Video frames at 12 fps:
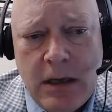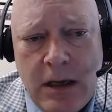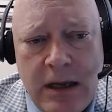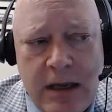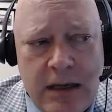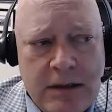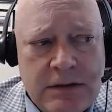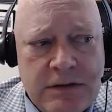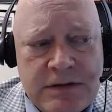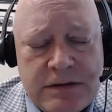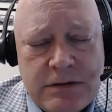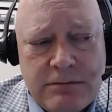
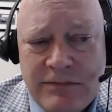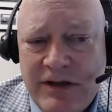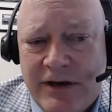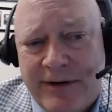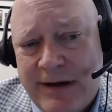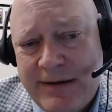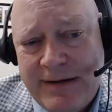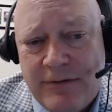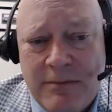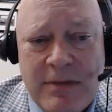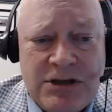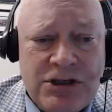And, you know, I
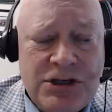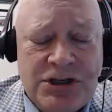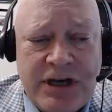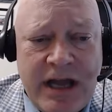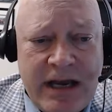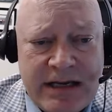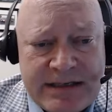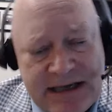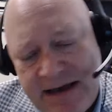haven't mentioned genetics.